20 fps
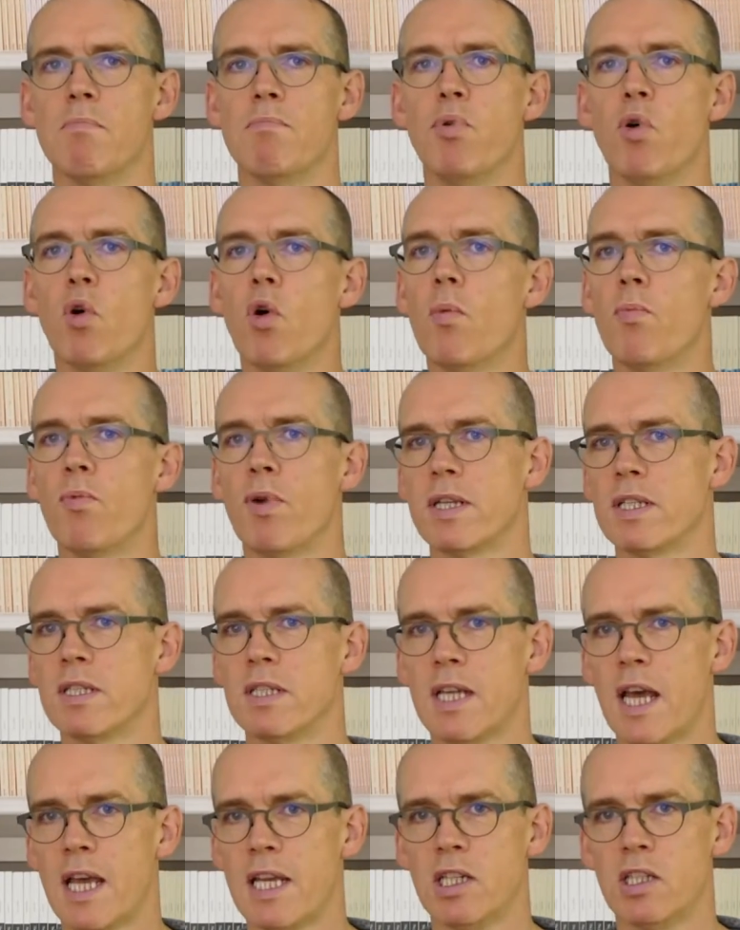poor
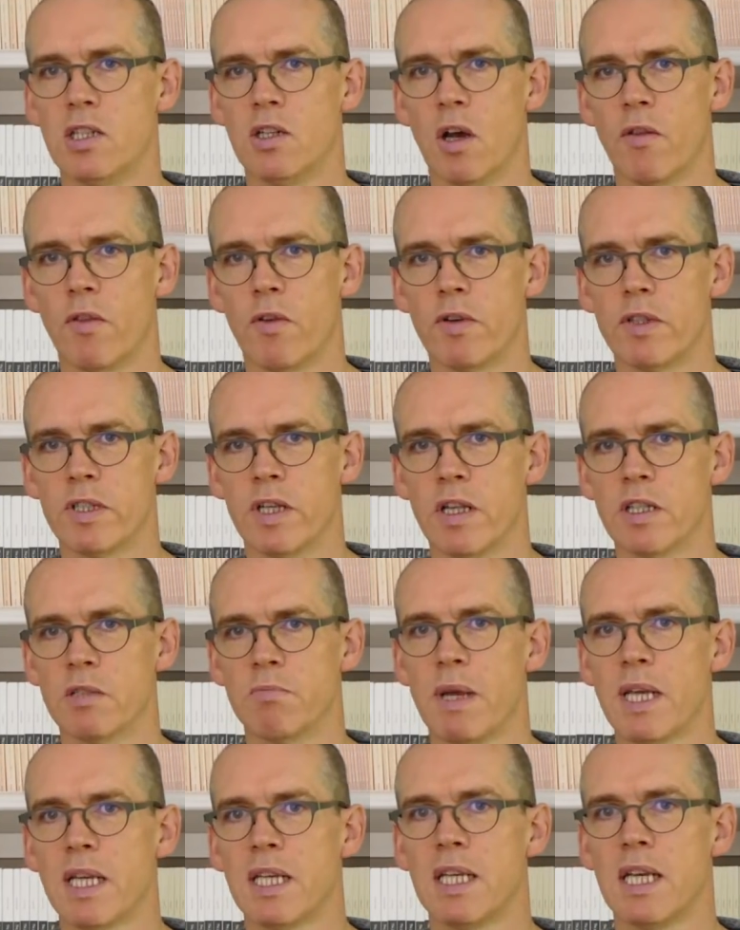presentation of the results,
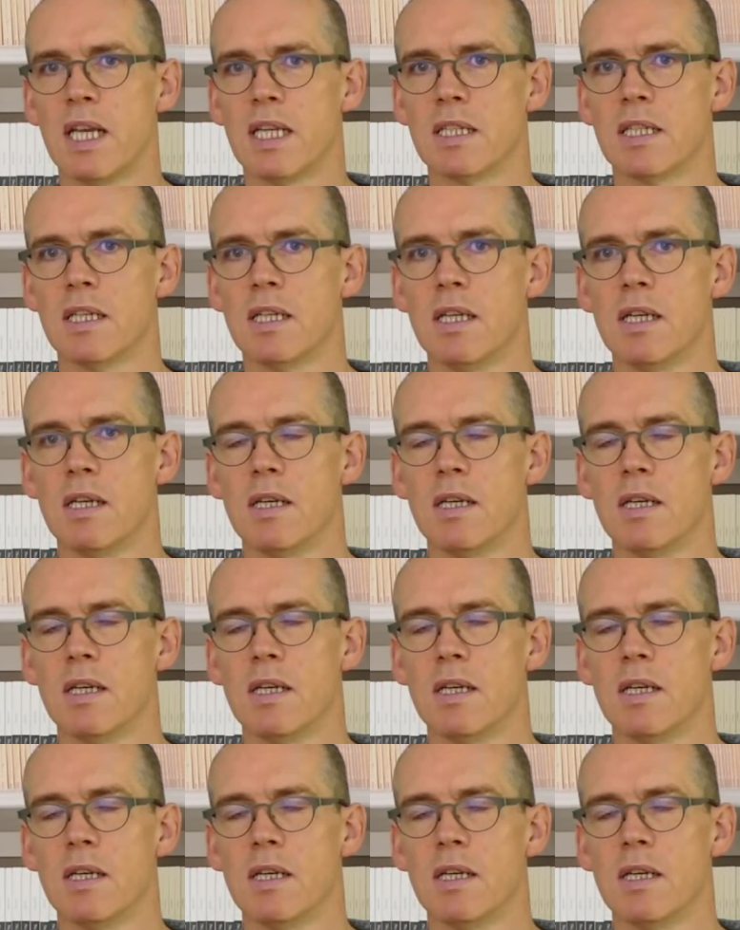making it